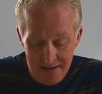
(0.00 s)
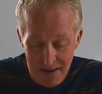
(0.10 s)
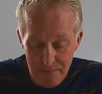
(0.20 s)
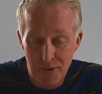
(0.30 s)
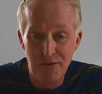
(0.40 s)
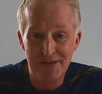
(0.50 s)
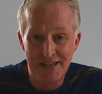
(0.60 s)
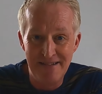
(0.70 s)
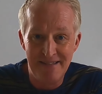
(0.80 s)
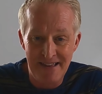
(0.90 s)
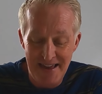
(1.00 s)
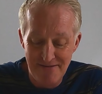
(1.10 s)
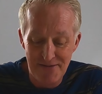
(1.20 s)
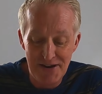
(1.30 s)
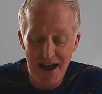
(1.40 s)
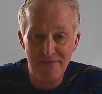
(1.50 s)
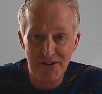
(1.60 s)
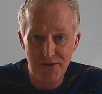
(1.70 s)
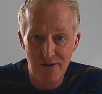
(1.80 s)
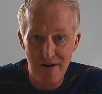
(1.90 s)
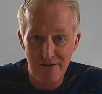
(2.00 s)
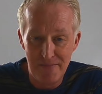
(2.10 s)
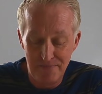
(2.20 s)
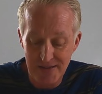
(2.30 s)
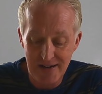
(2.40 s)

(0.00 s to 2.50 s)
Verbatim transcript: important thing when you have an aquarium.